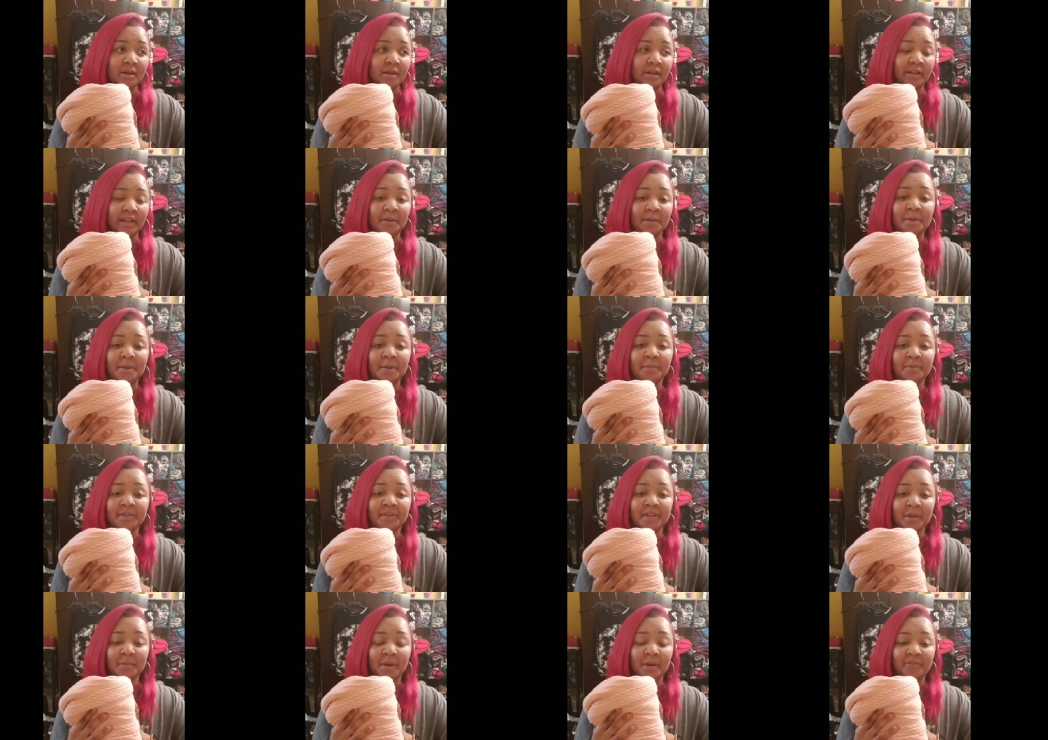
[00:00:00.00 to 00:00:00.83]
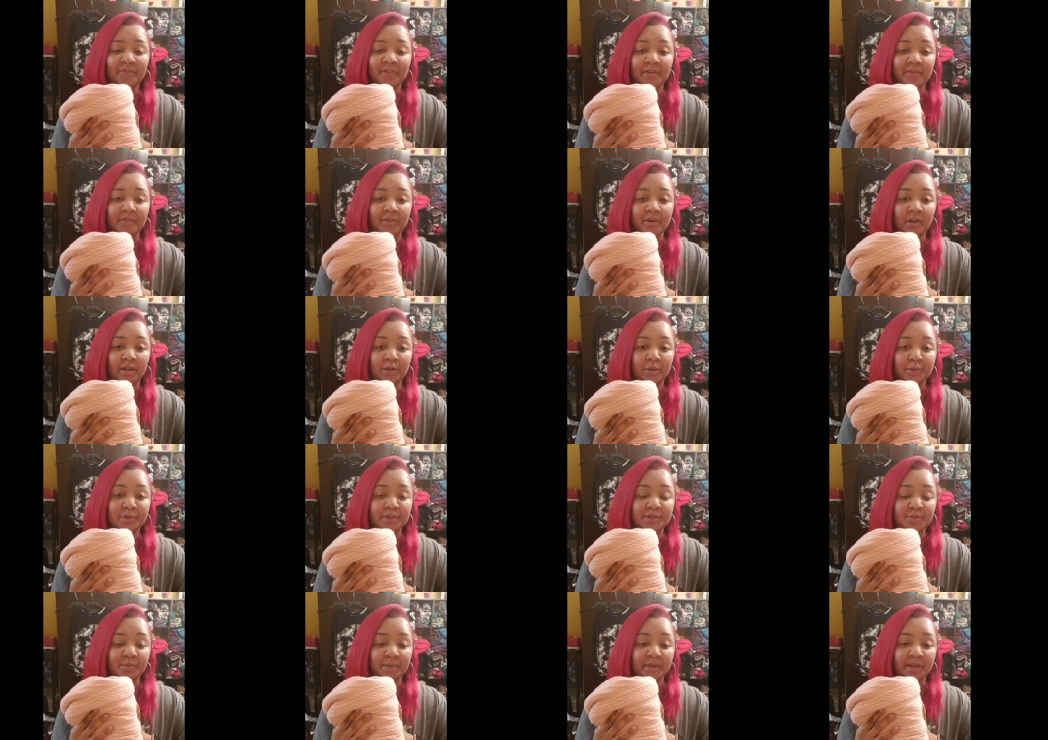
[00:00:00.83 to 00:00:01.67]
lot of people think my favorite color
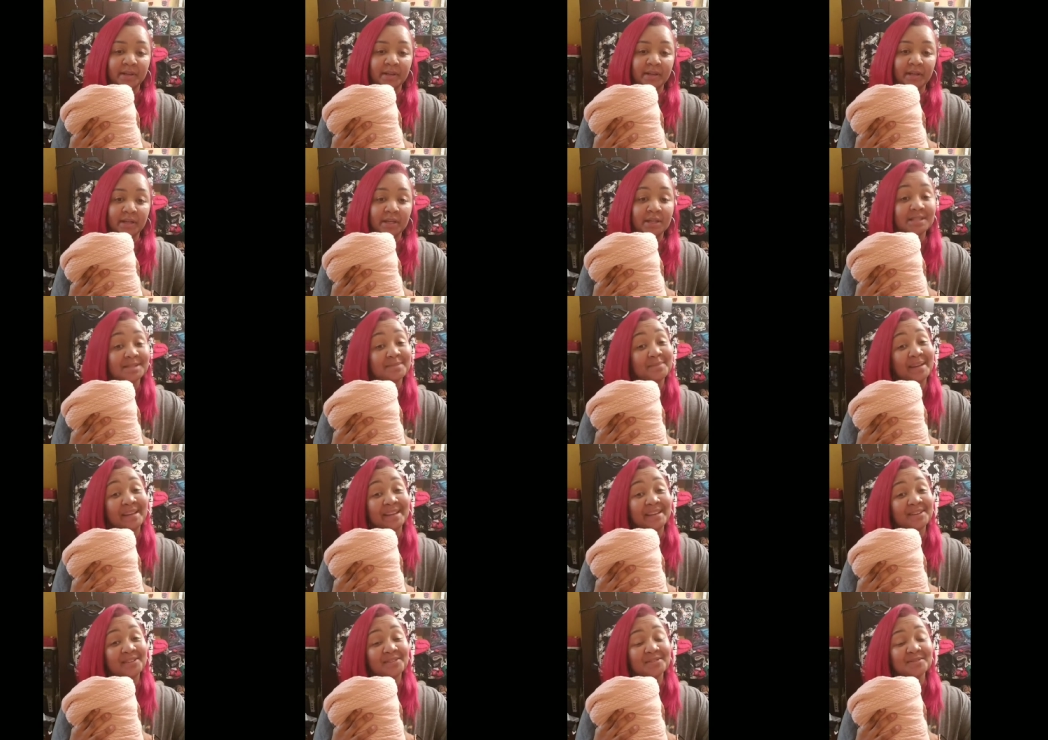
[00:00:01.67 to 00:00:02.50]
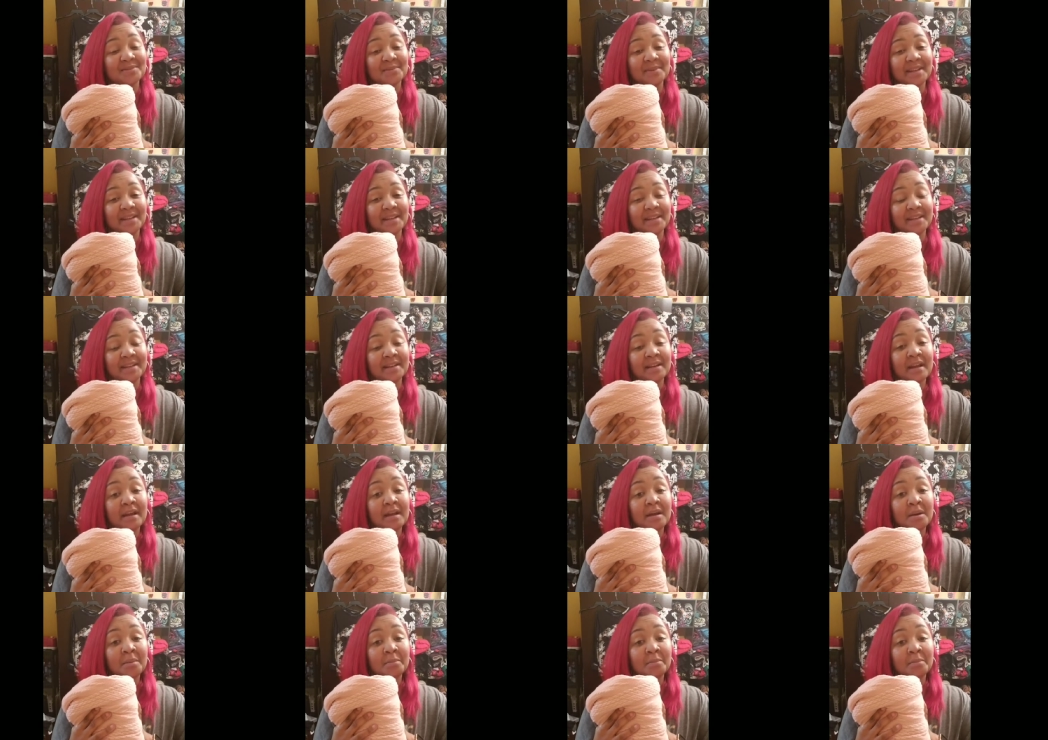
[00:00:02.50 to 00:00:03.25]
is red because my hair is red.